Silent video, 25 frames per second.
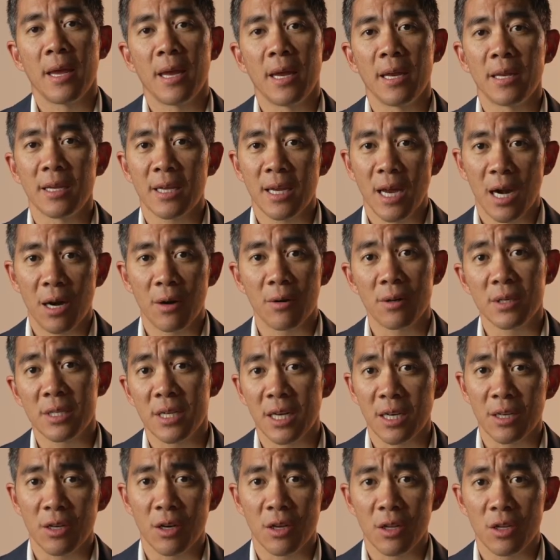In current
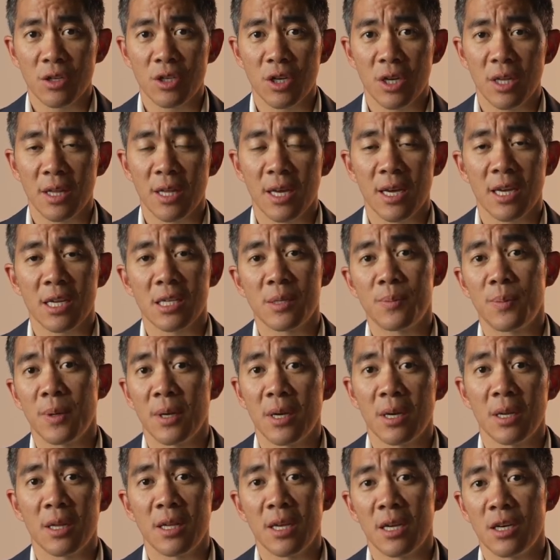technology, there has
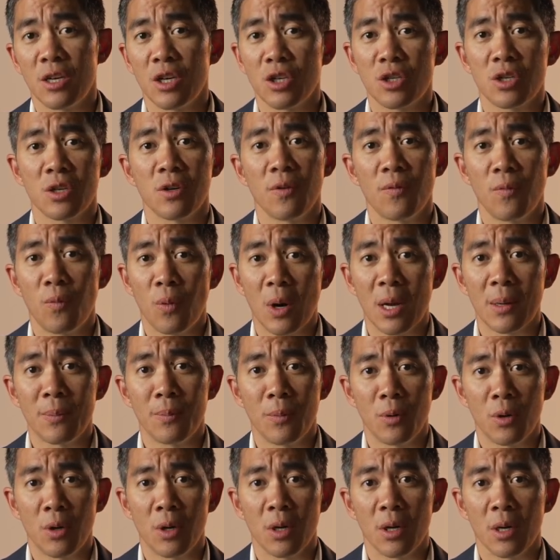been the addition of one
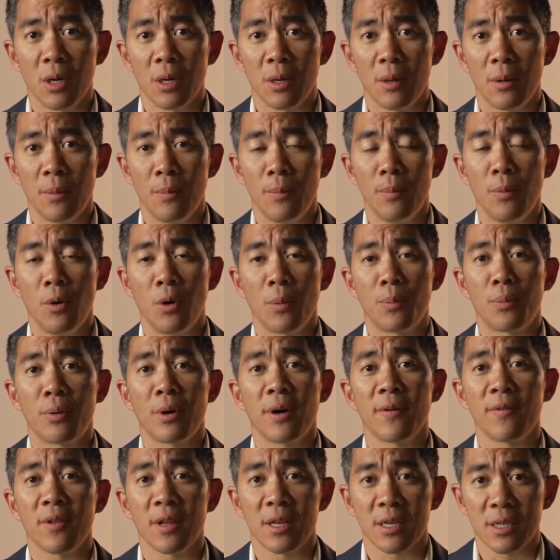more
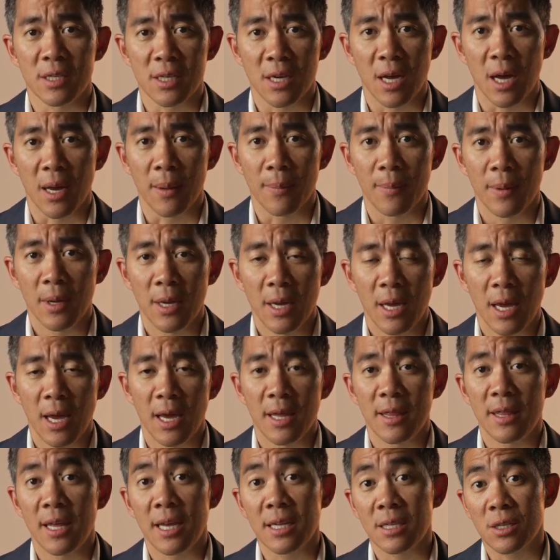prevalent type,
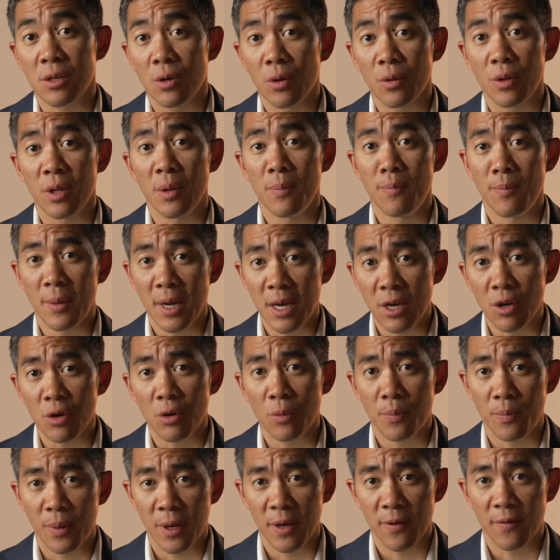and that's called the
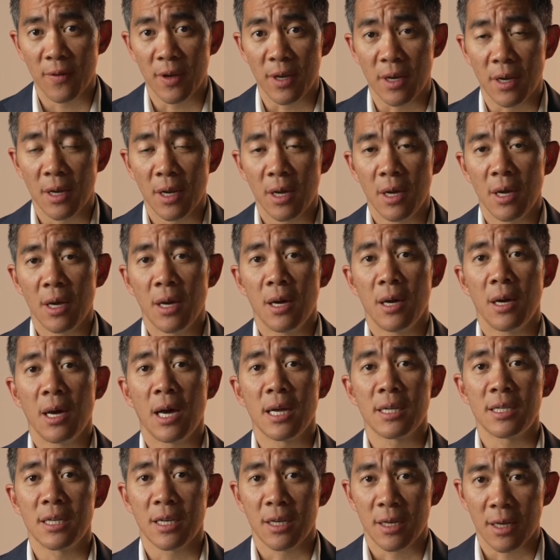medial pivot
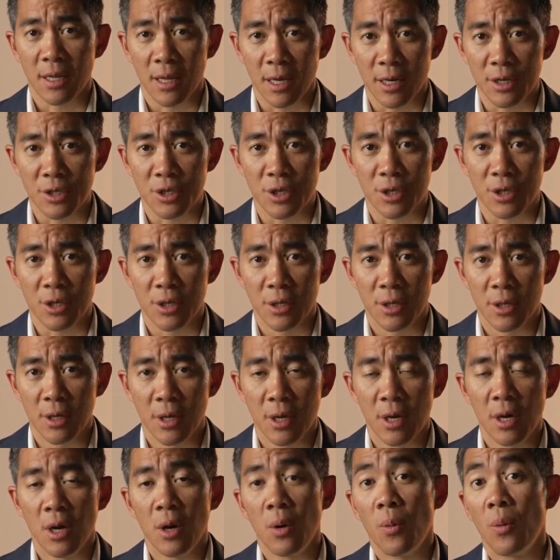articulation.
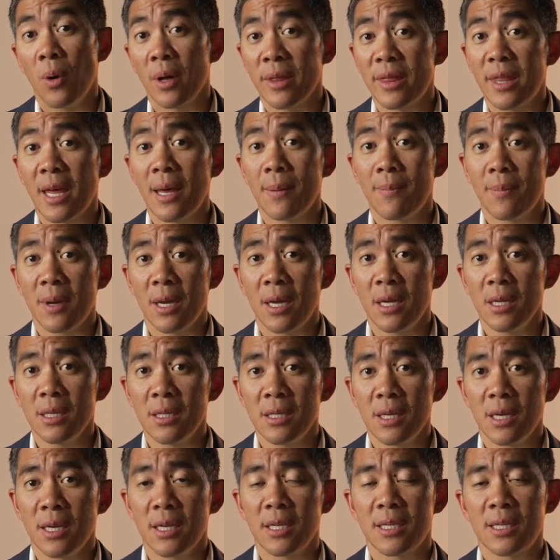What that
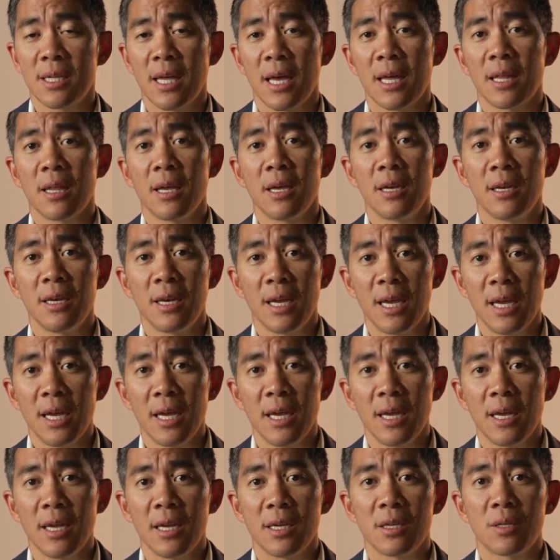means is that a
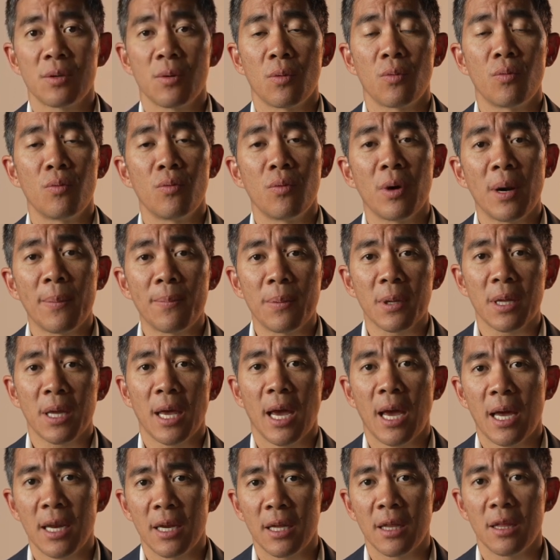knee is
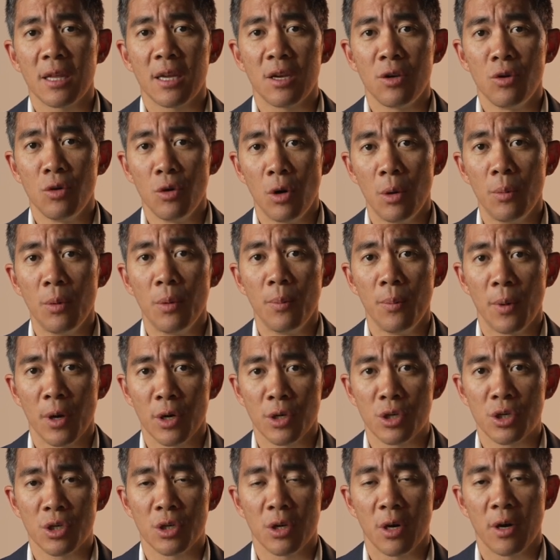replicating the normal
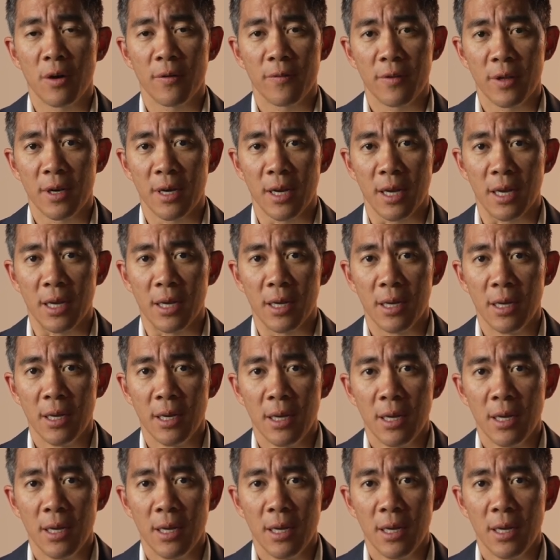motion of the knee.